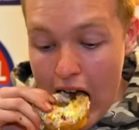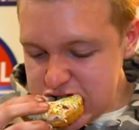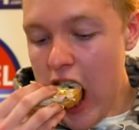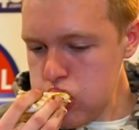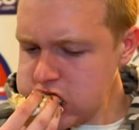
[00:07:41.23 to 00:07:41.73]

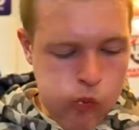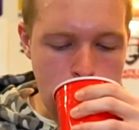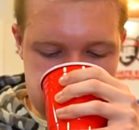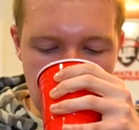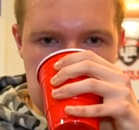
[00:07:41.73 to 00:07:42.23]
see how we
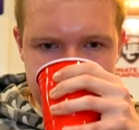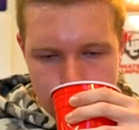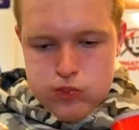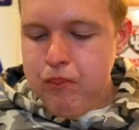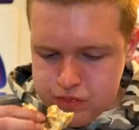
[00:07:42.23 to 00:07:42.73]
got
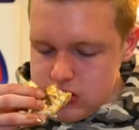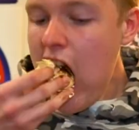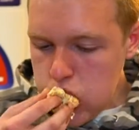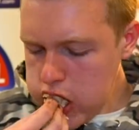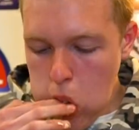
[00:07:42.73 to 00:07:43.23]
on.
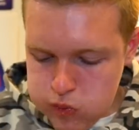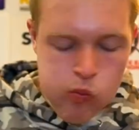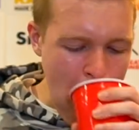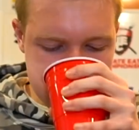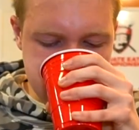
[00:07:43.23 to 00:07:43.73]
But anyway,
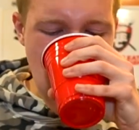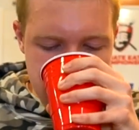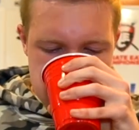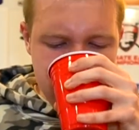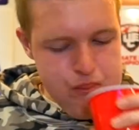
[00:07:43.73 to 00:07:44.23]
back to the
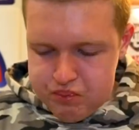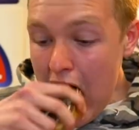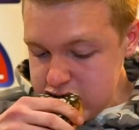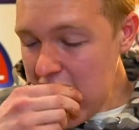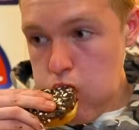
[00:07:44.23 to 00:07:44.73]
actual
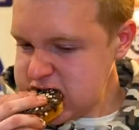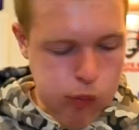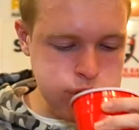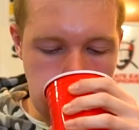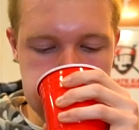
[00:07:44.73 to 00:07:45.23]
contest. Like I said,
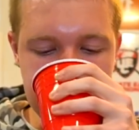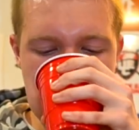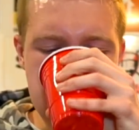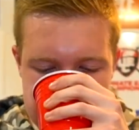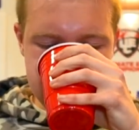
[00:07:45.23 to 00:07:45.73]
you got 10
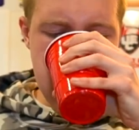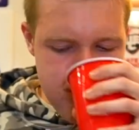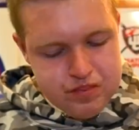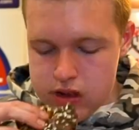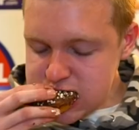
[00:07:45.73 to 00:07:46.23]
minutes. If you
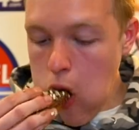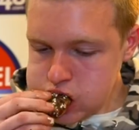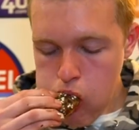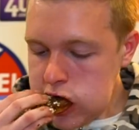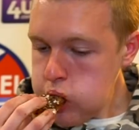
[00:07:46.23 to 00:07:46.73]
do it,
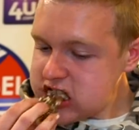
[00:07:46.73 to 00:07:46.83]
for the